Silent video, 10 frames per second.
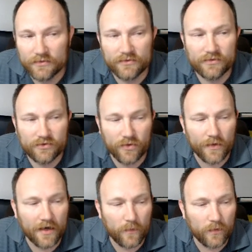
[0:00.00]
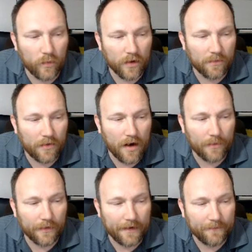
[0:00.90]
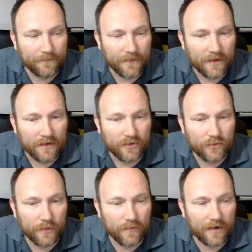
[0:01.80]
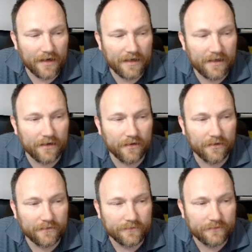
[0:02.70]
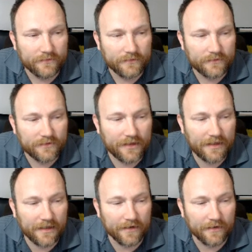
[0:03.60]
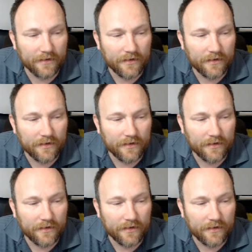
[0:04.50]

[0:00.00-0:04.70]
so that it would work properly. So we've got here to here.